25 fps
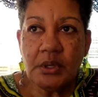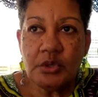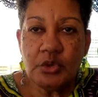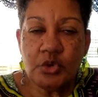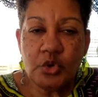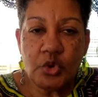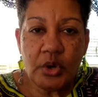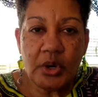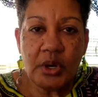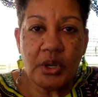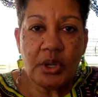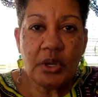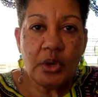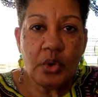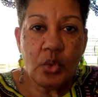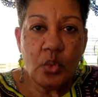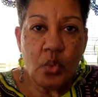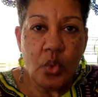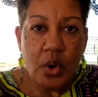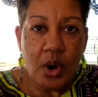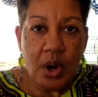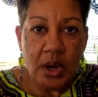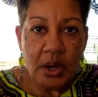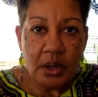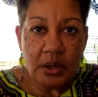Drink your
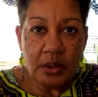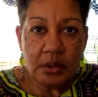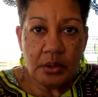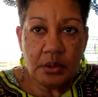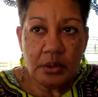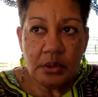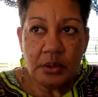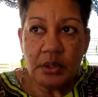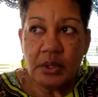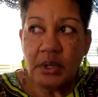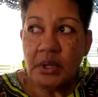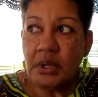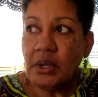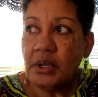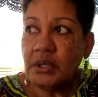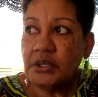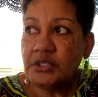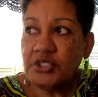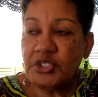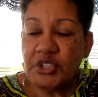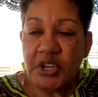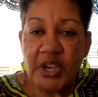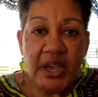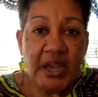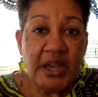water.
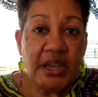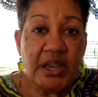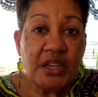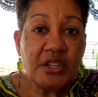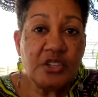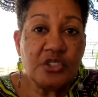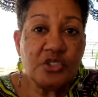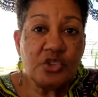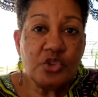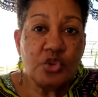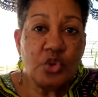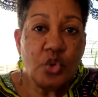Change